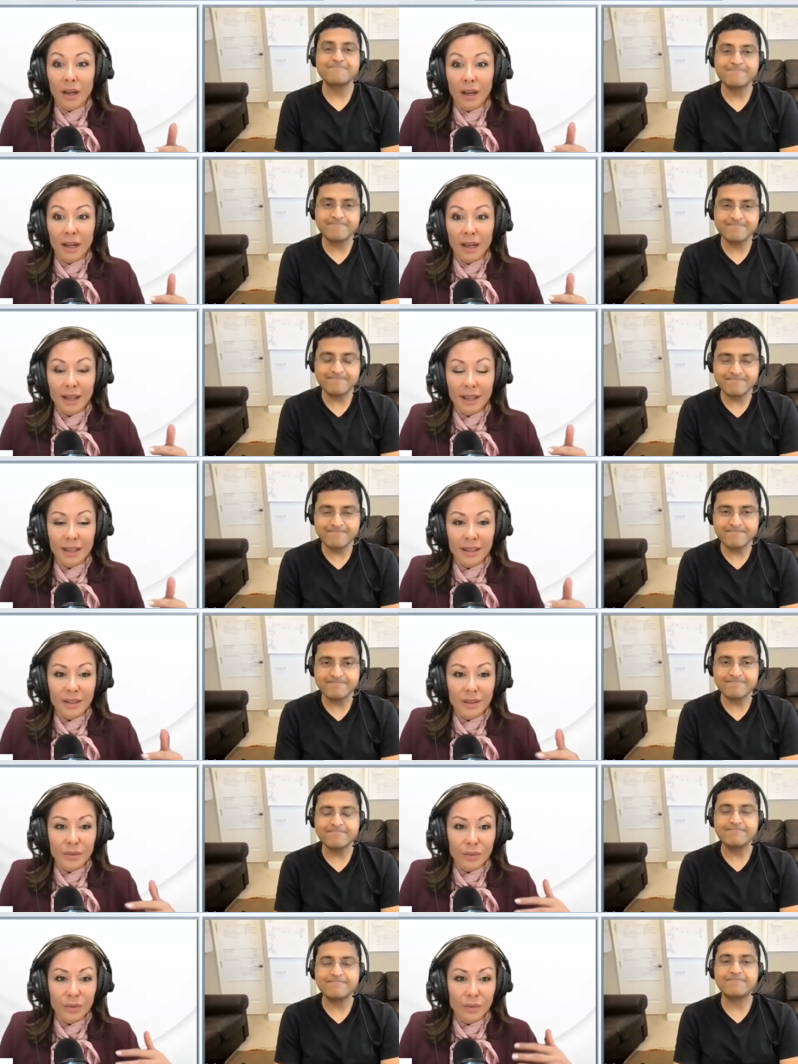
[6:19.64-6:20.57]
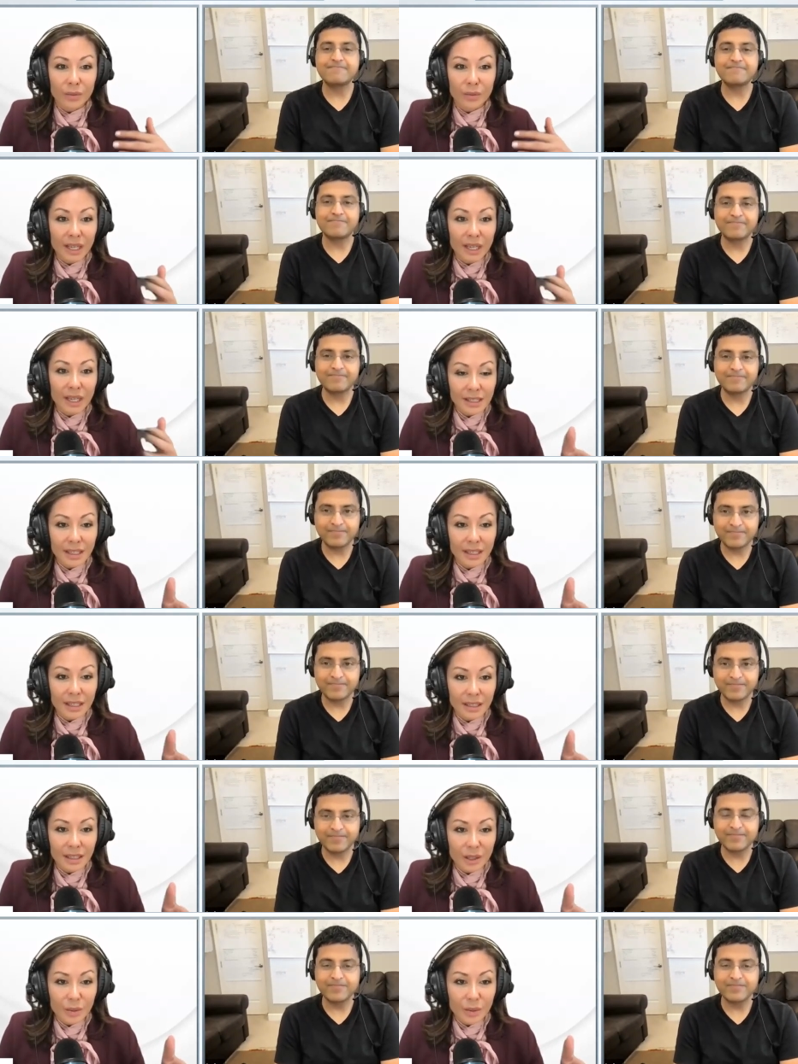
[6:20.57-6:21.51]
Speaker 1: I, when I stay
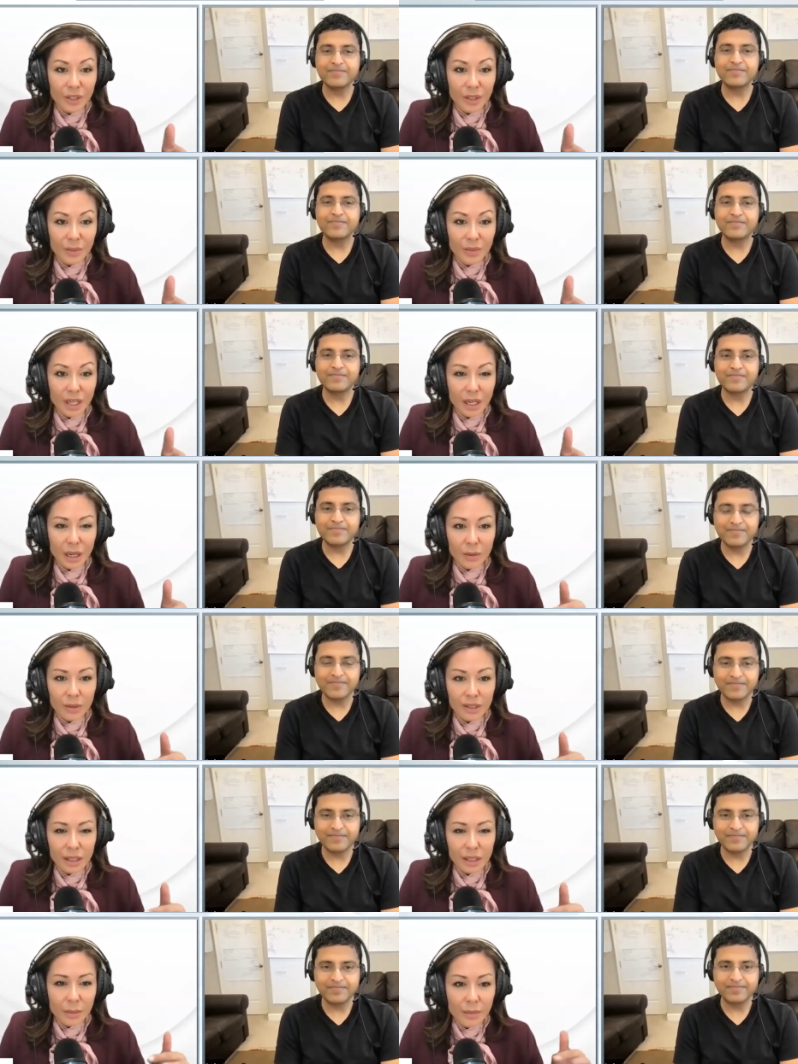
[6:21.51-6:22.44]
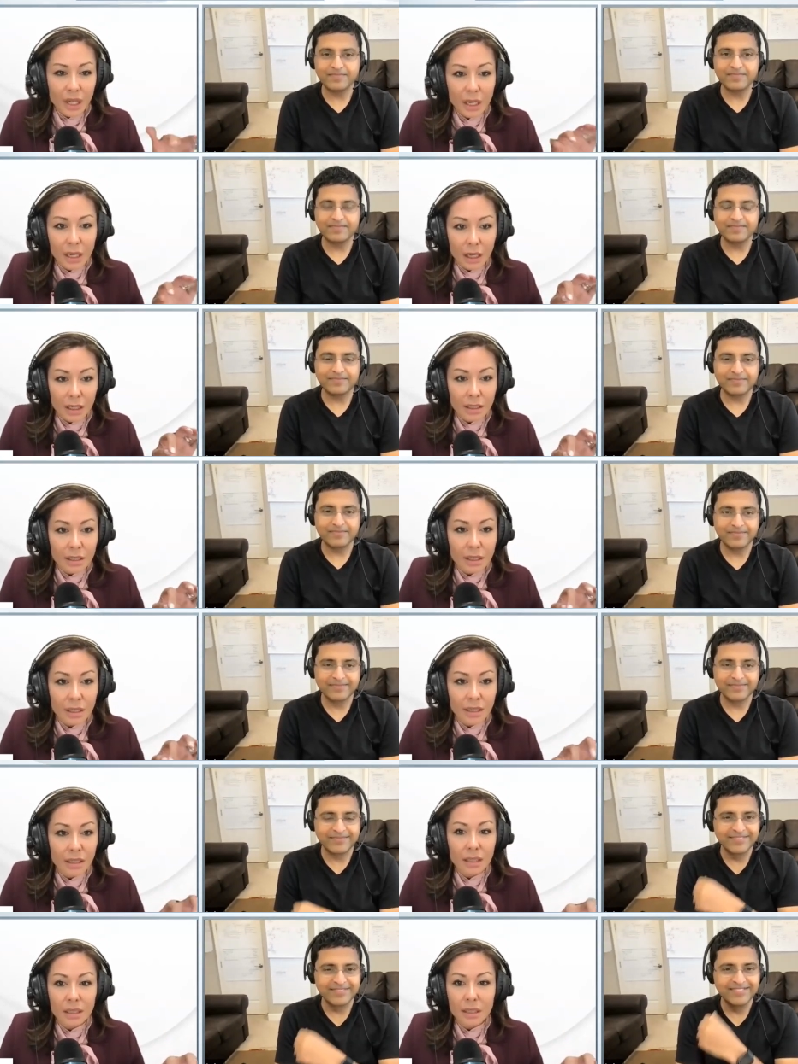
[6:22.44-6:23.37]
at an Airbnb, I always tell my kids
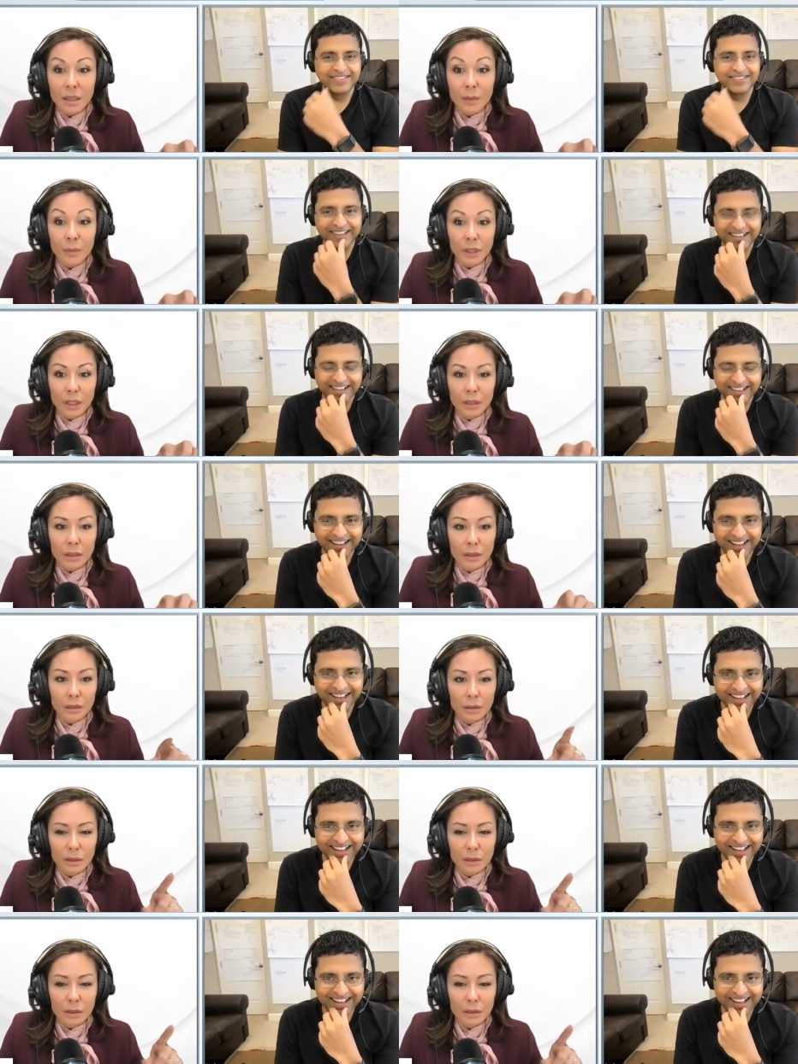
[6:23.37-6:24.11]
in this, I'm like,